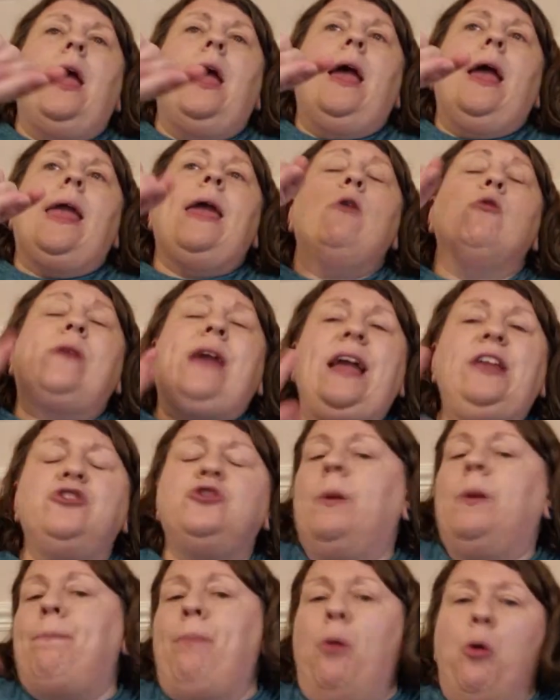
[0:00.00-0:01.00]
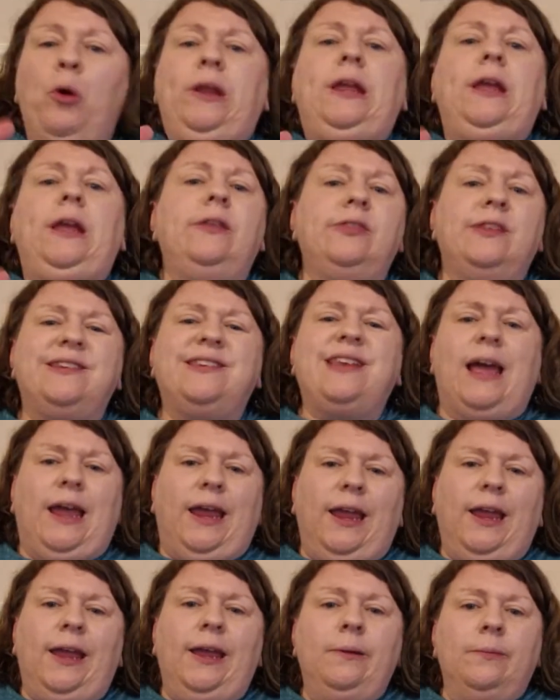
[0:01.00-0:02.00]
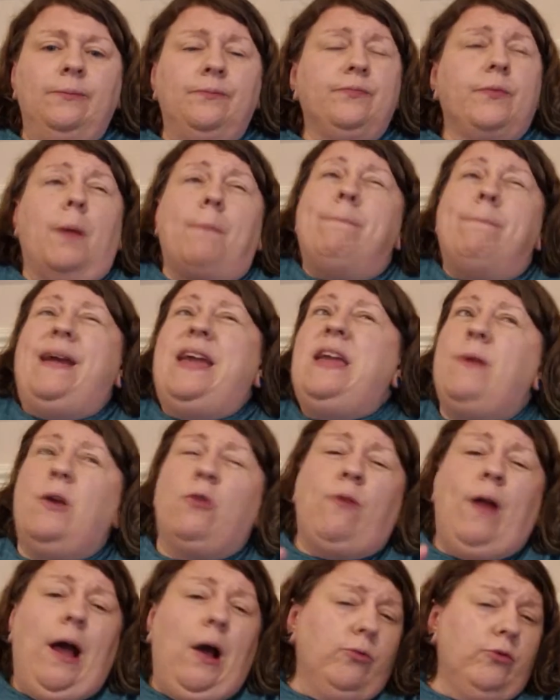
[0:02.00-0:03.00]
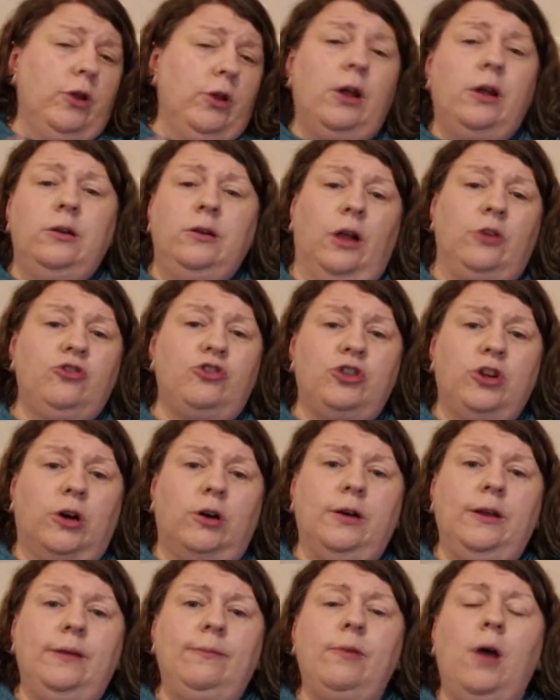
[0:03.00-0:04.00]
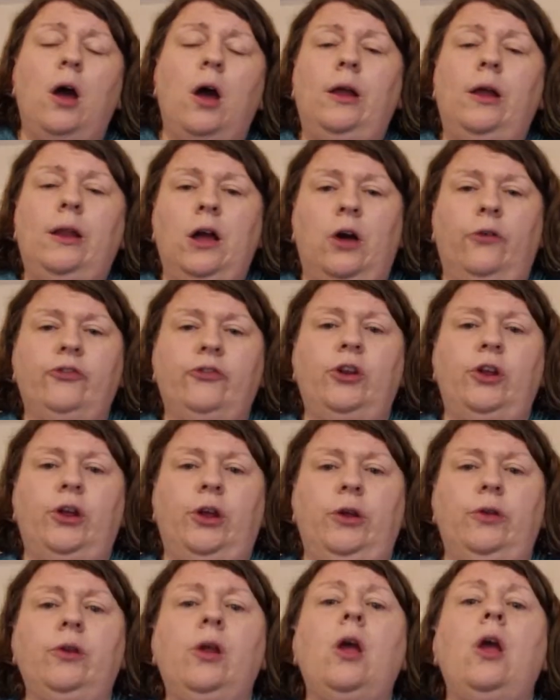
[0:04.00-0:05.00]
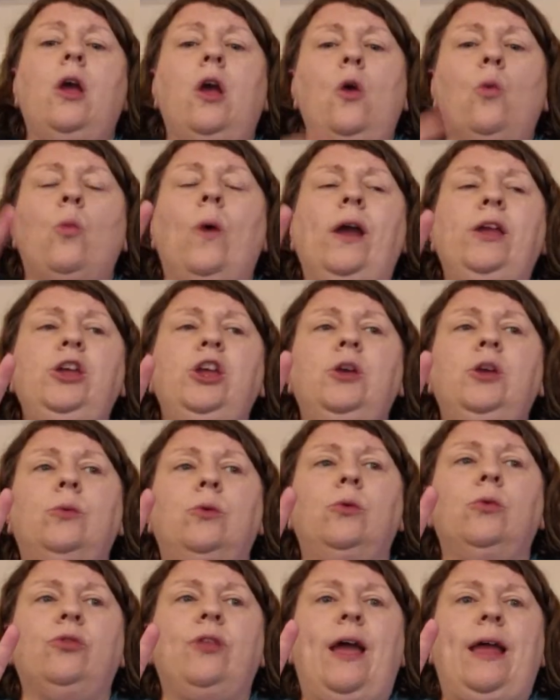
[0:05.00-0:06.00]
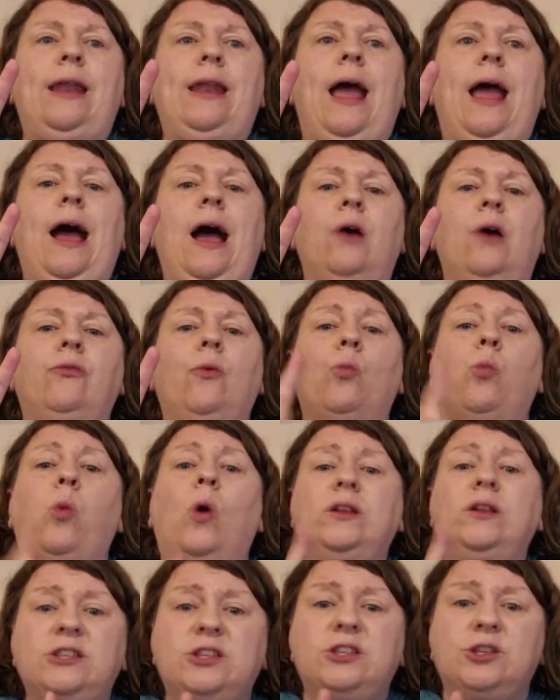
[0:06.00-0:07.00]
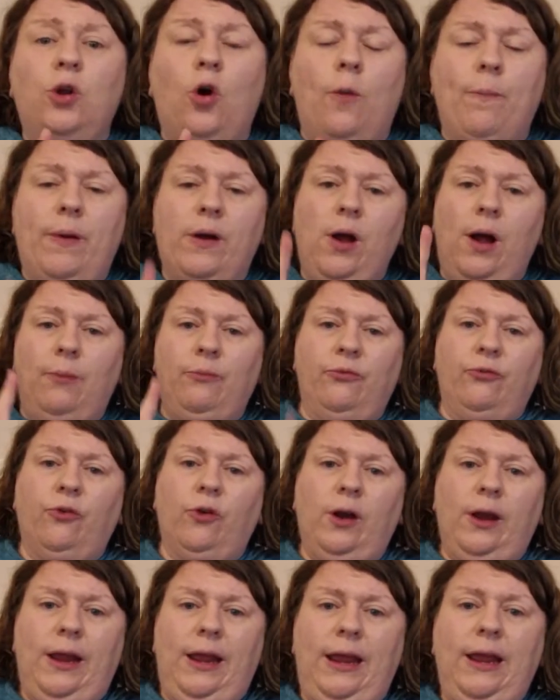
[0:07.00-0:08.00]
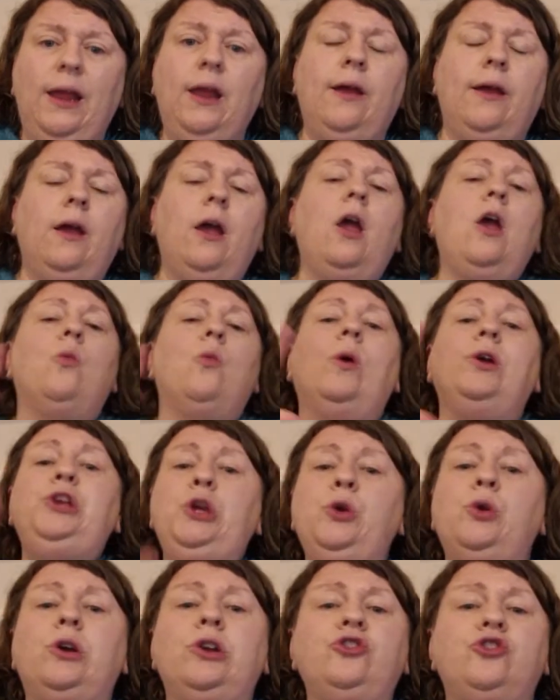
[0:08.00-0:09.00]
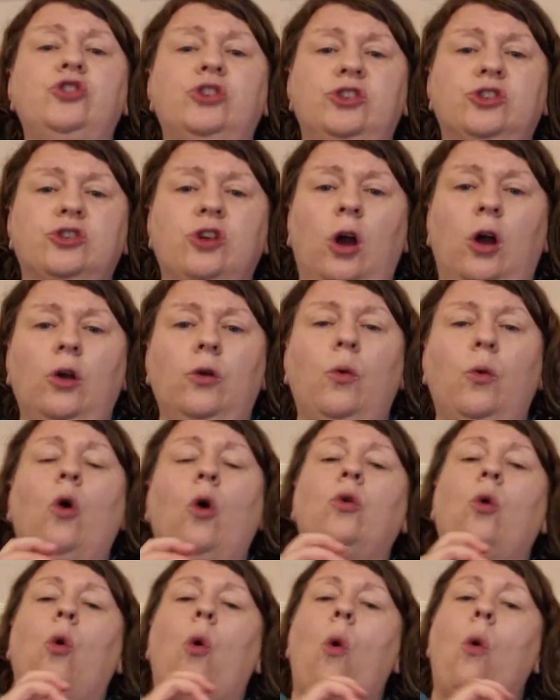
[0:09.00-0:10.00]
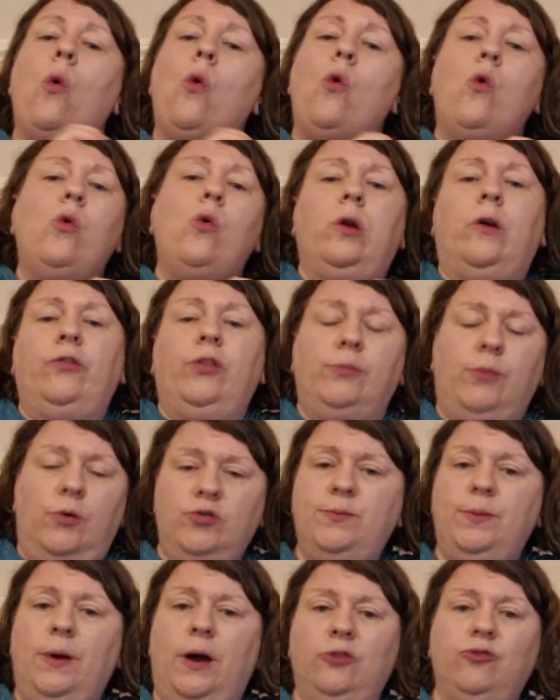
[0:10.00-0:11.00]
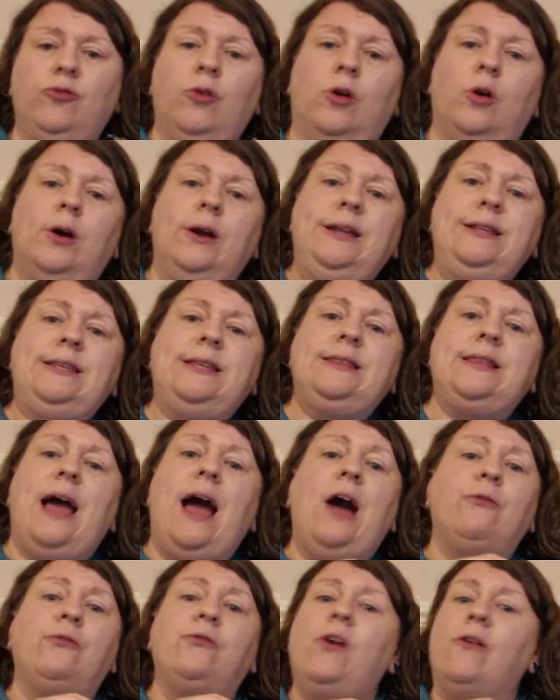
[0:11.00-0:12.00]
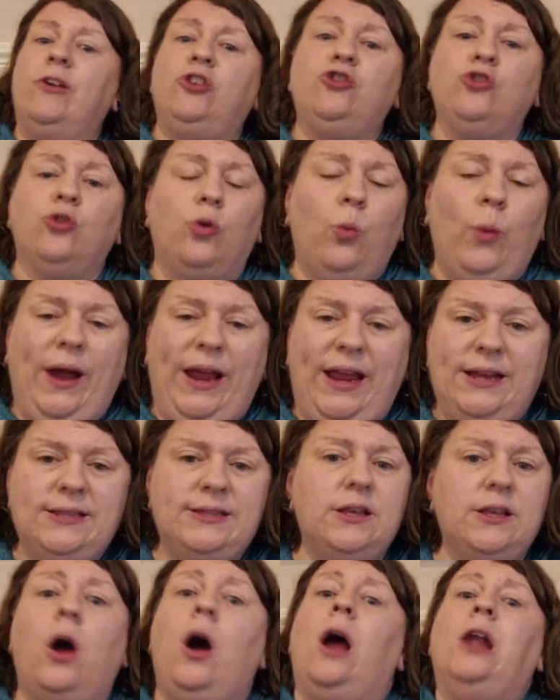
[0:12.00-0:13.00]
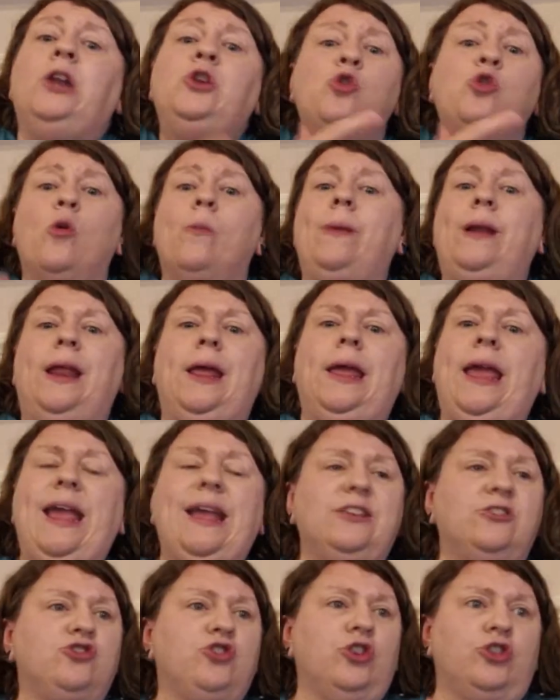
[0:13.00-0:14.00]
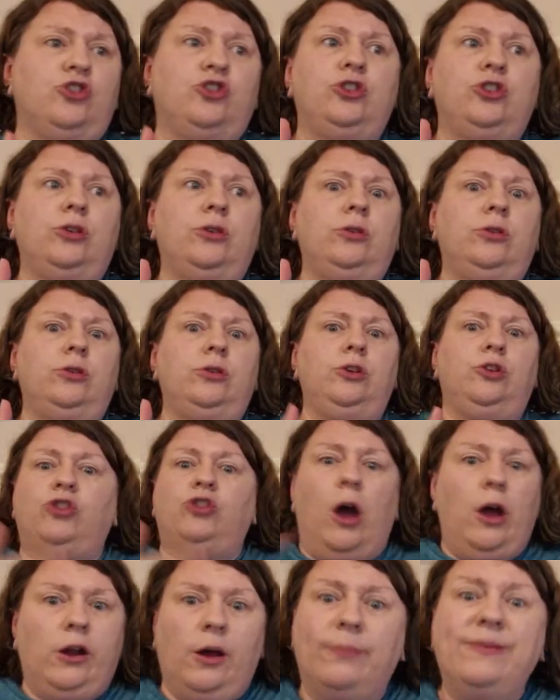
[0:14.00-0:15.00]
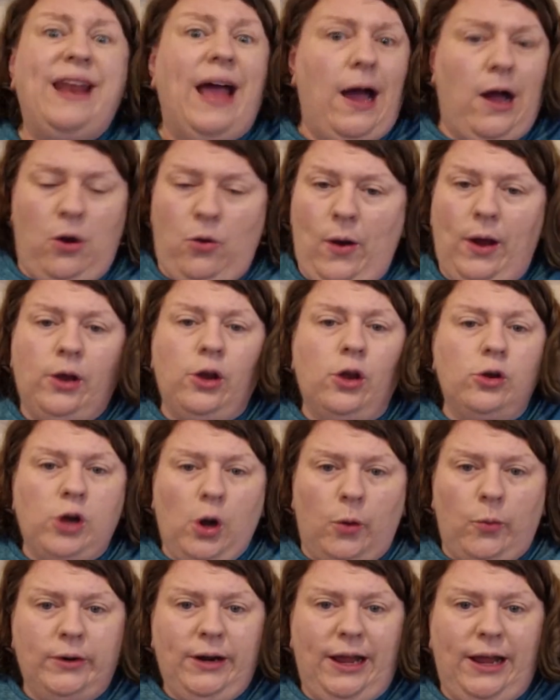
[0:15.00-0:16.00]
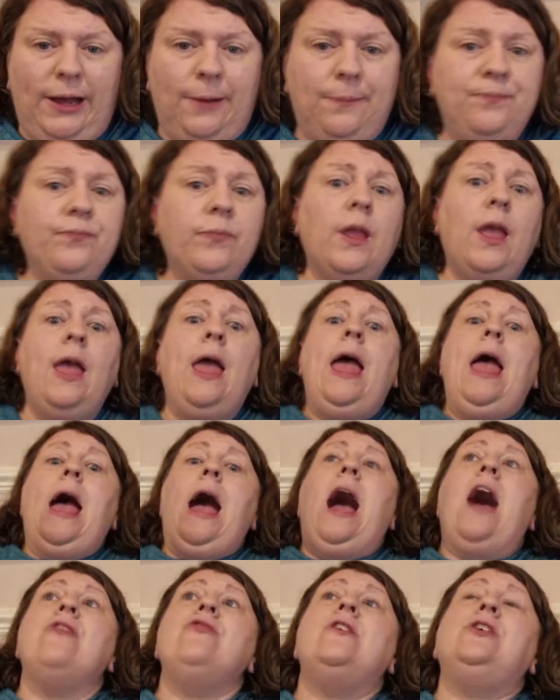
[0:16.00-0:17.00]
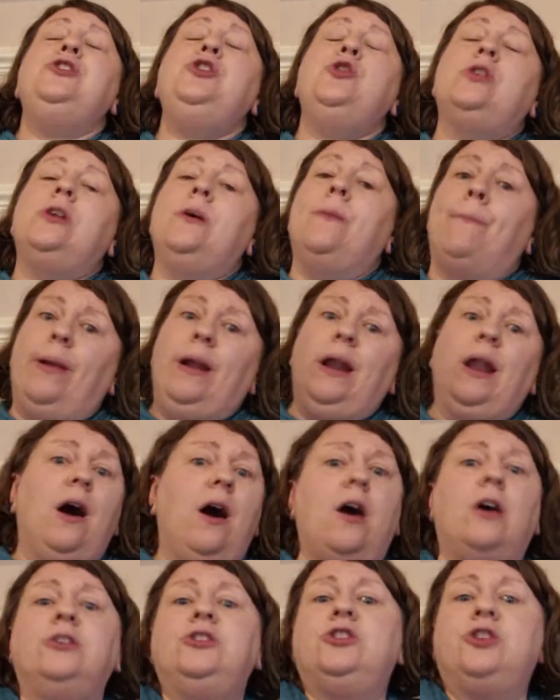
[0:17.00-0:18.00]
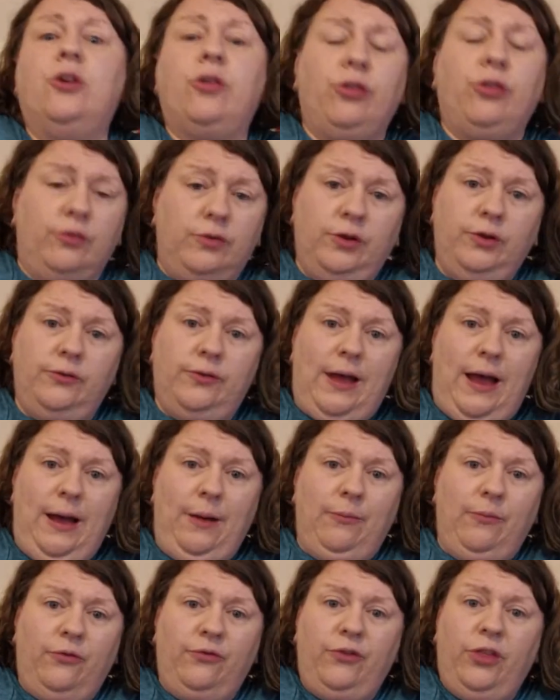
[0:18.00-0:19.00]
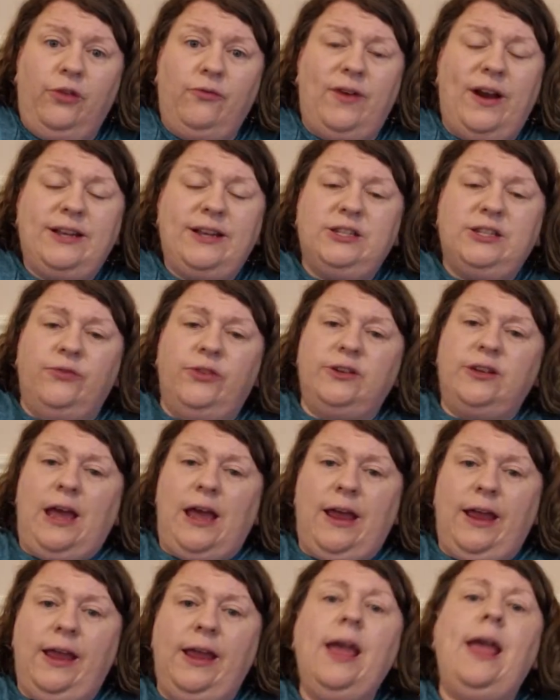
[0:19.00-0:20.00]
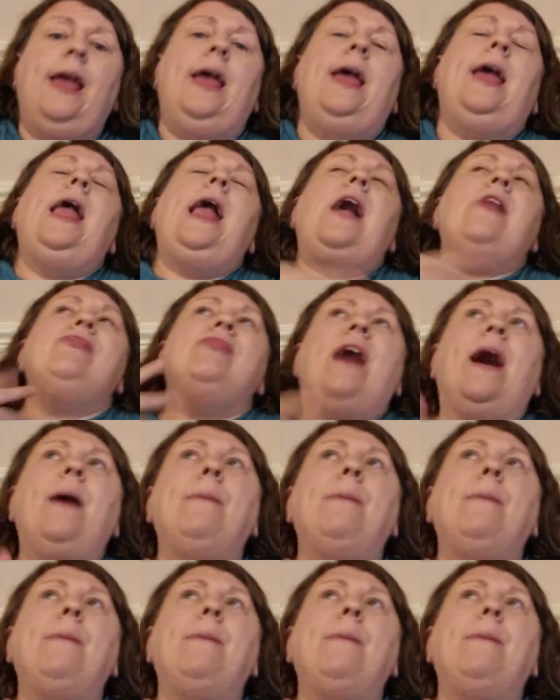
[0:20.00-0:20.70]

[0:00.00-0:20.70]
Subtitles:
It'll get to a point in the day, maybe around lunchtime, early afternoon, where you will then have one slot become free, where you can just go on all of the Multipass rides that have very short waits. And normally it's just, you turn up now and can go on it. And then you can blast through them for the rest of the day. And that